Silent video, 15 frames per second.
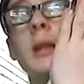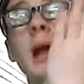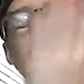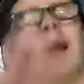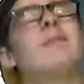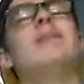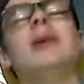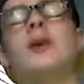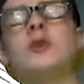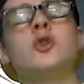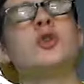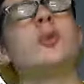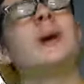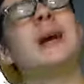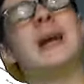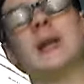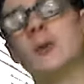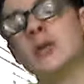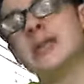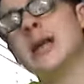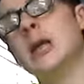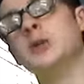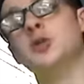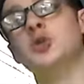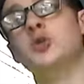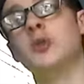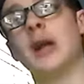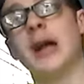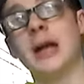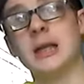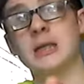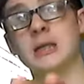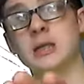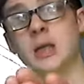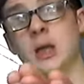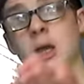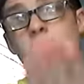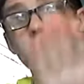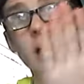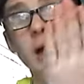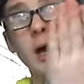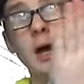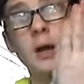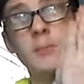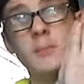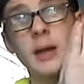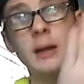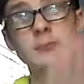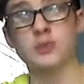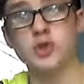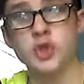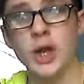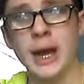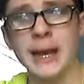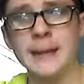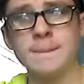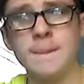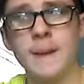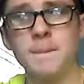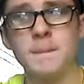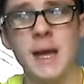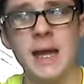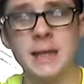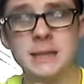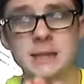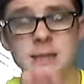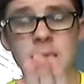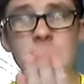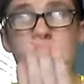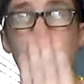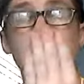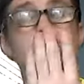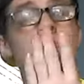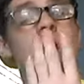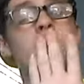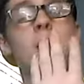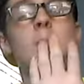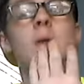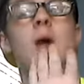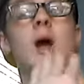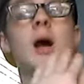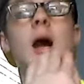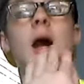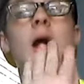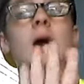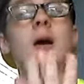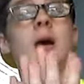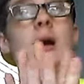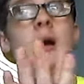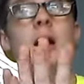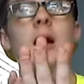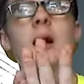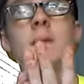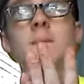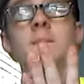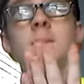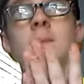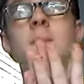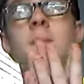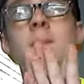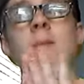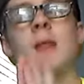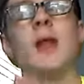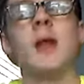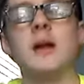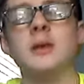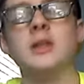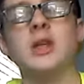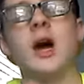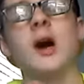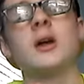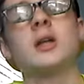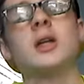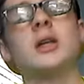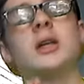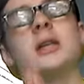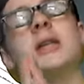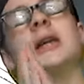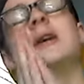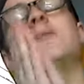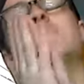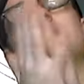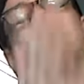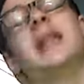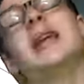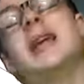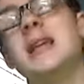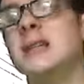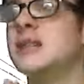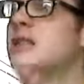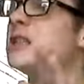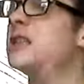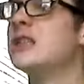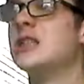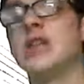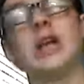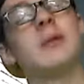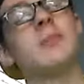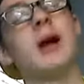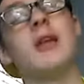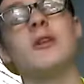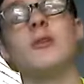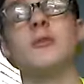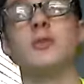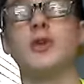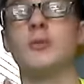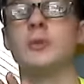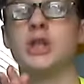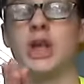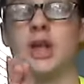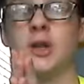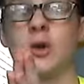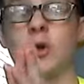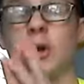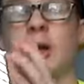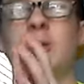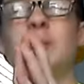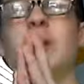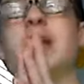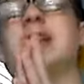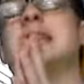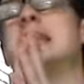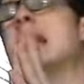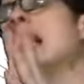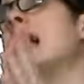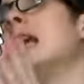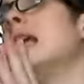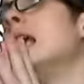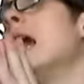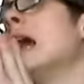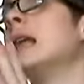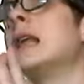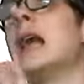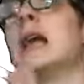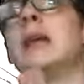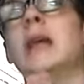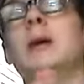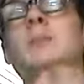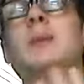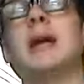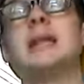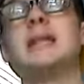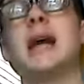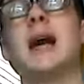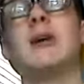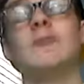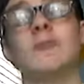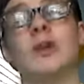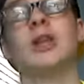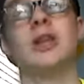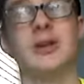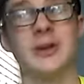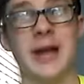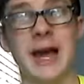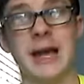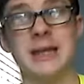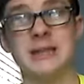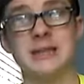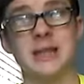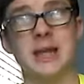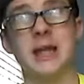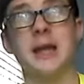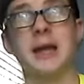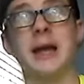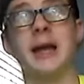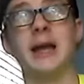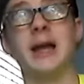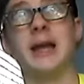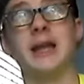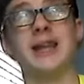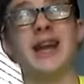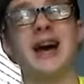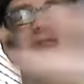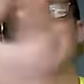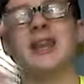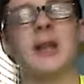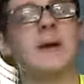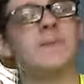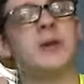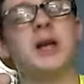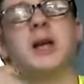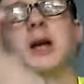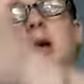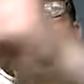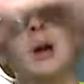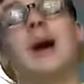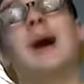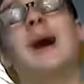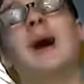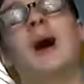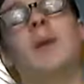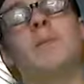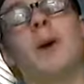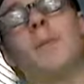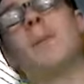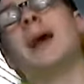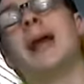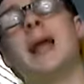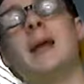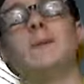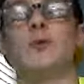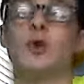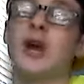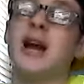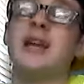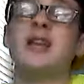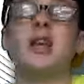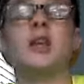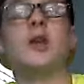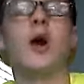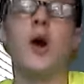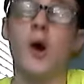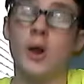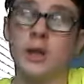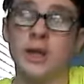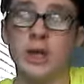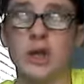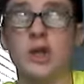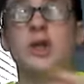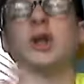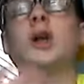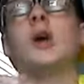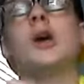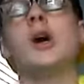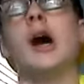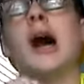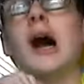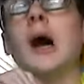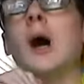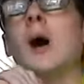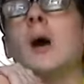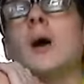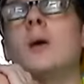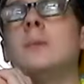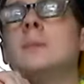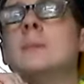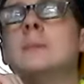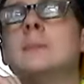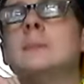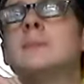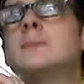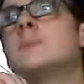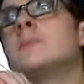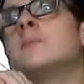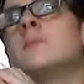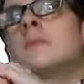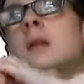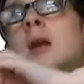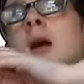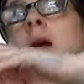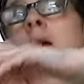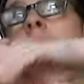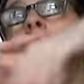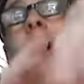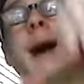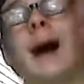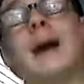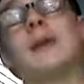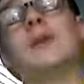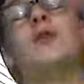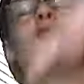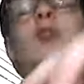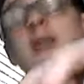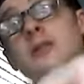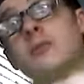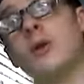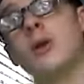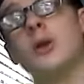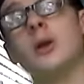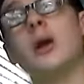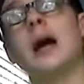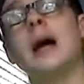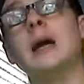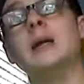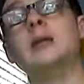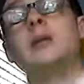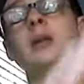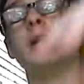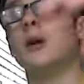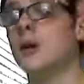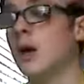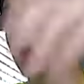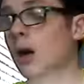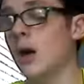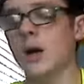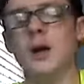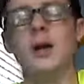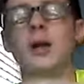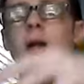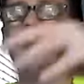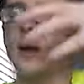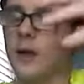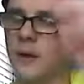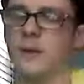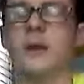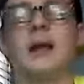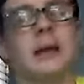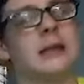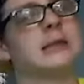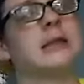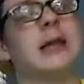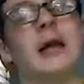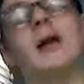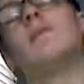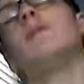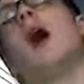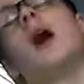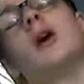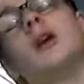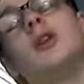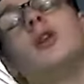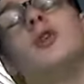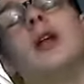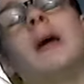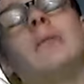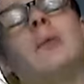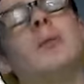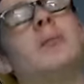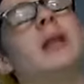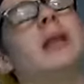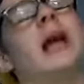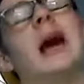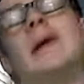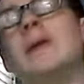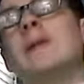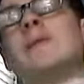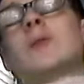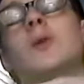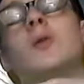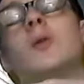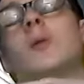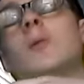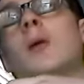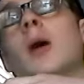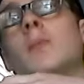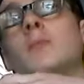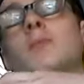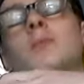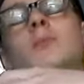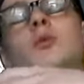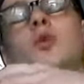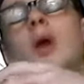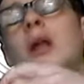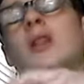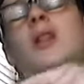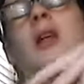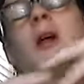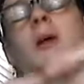I'm here to entertain you guys. Um, I'm trying my best, but um, y'all could please share my YouTube channel because I, I, I give my time for you guys and I love it. Um, I'm gonna keep grinding on here. Um, I do this for you guys. Uh, like I say, if y'all could do that for me, I would feel greatly